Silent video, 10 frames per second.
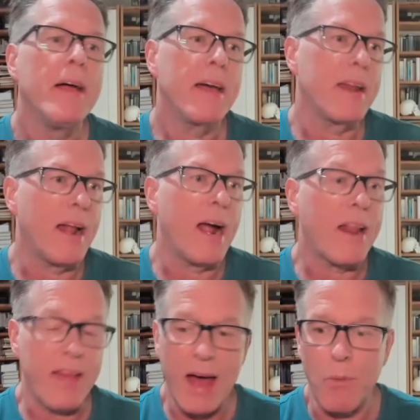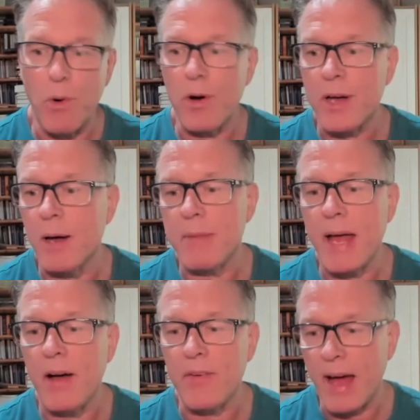And a lot of that will come
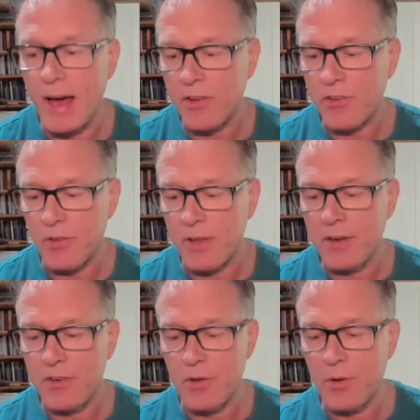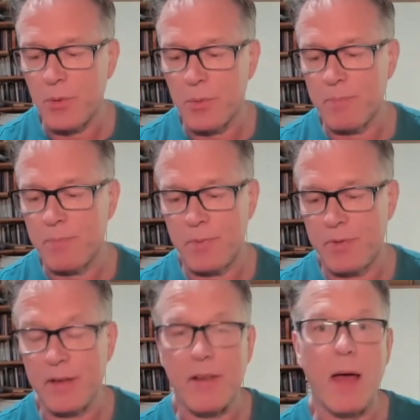down, honestly, to
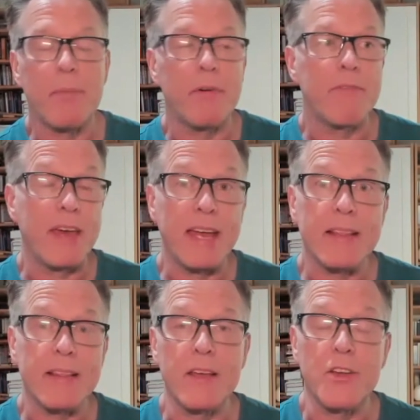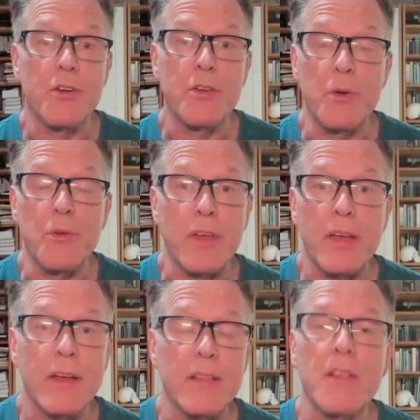the type of ink that you're
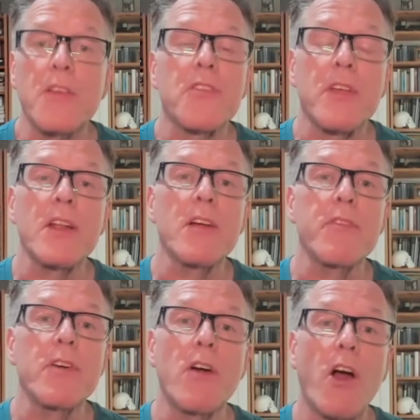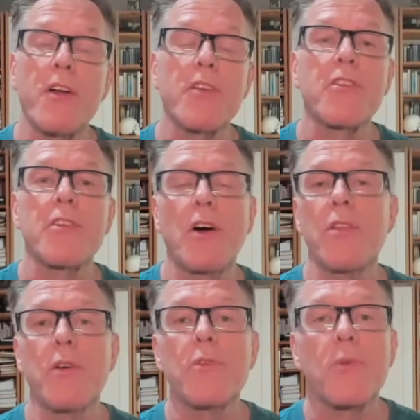using and the skill of your artists and all
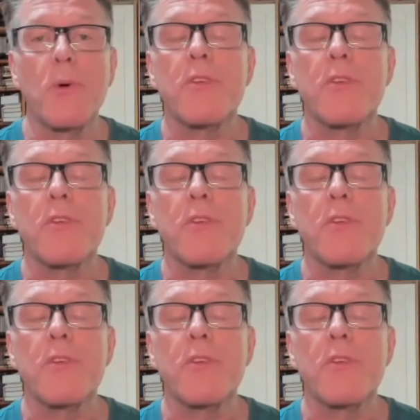those sorts of